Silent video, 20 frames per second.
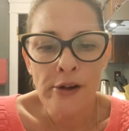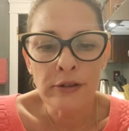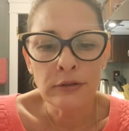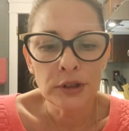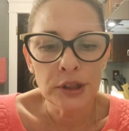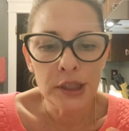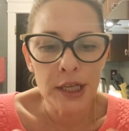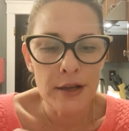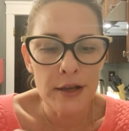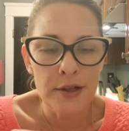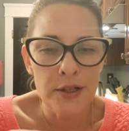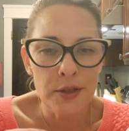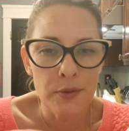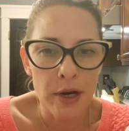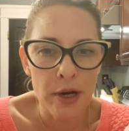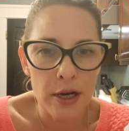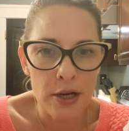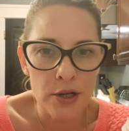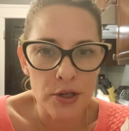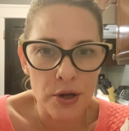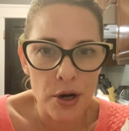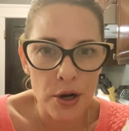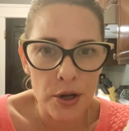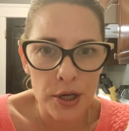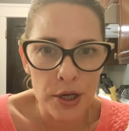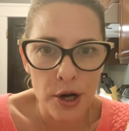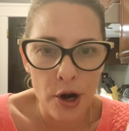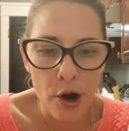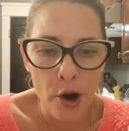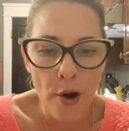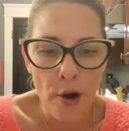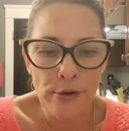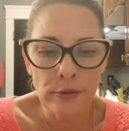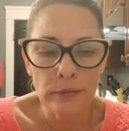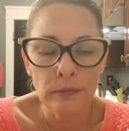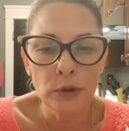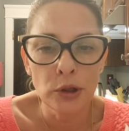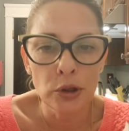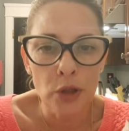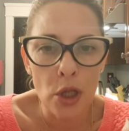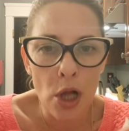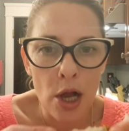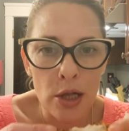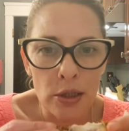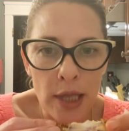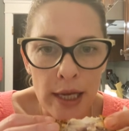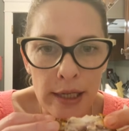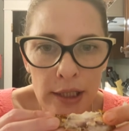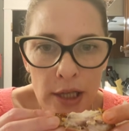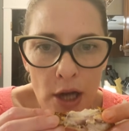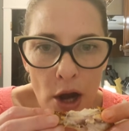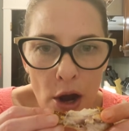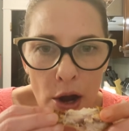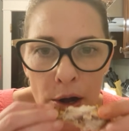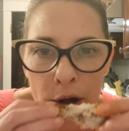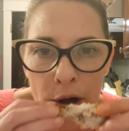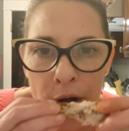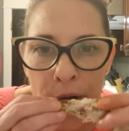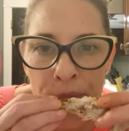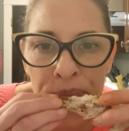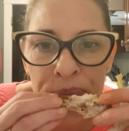Yeah, that's why you guys are all here. I'm a lot like y'all.